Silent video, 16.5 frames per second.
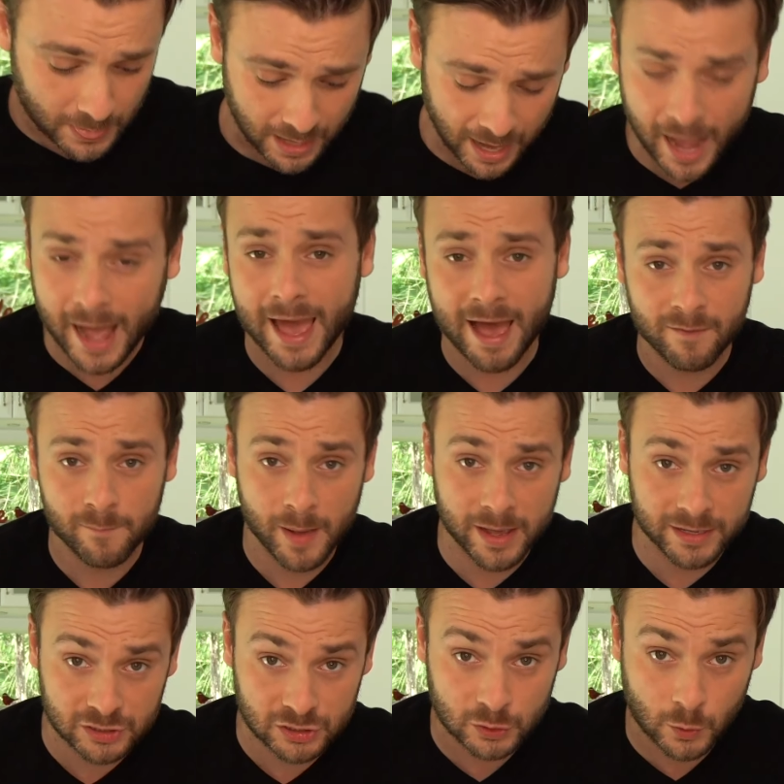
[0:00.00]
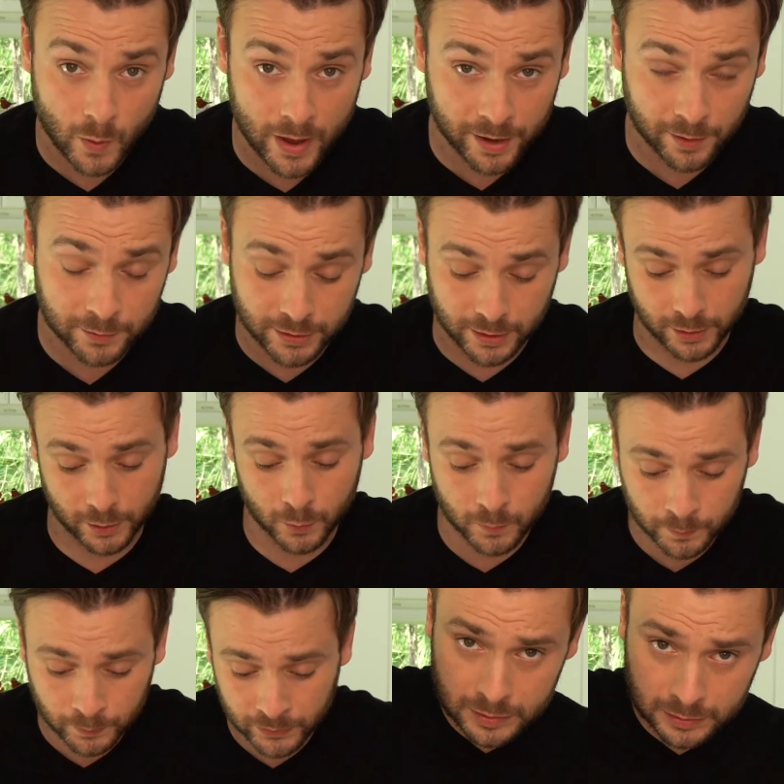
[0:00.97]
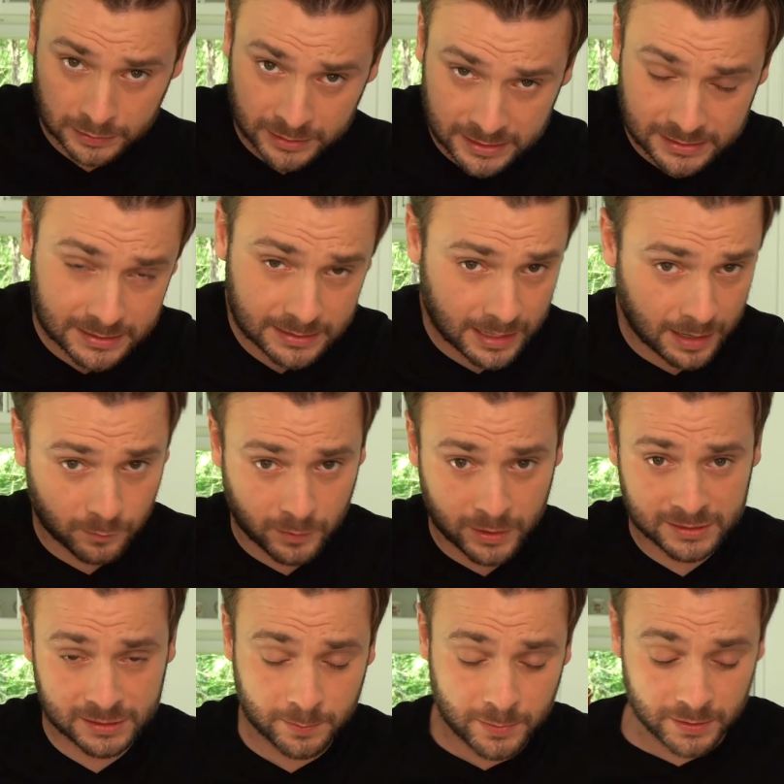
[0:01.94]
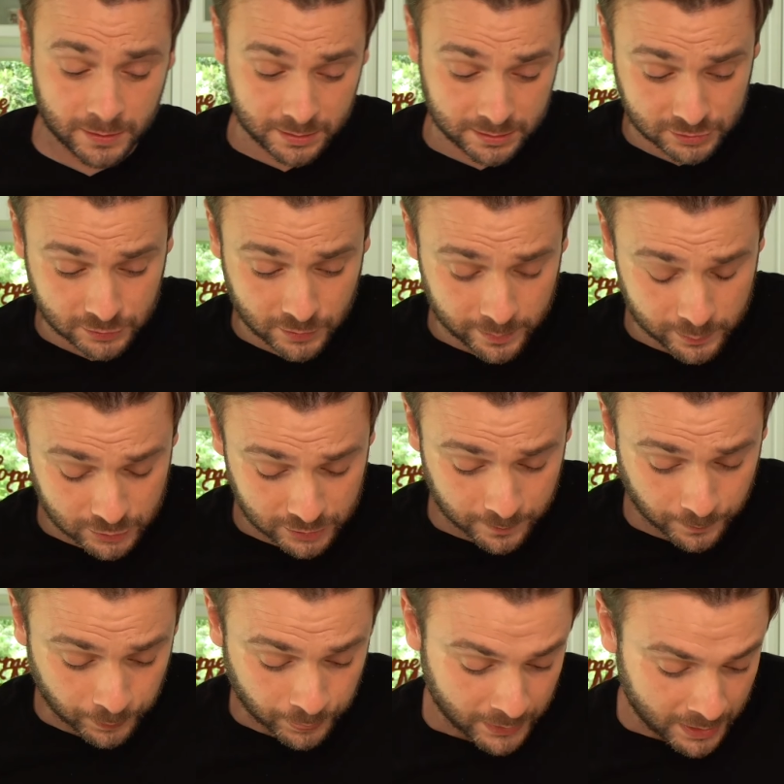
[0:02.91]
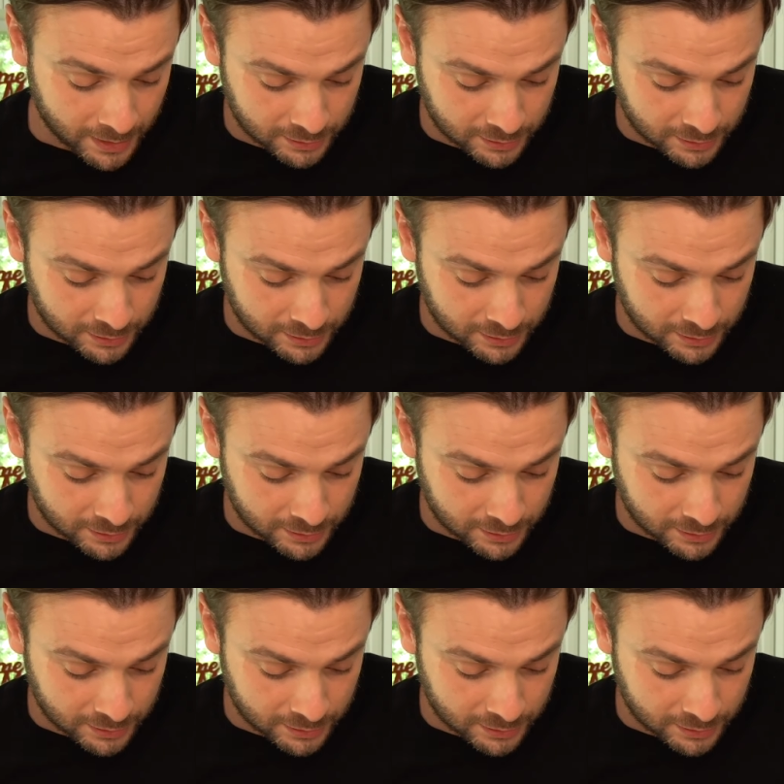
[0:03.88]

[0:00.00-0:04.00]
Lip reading: I have my square dough, linked to that recipe in the description.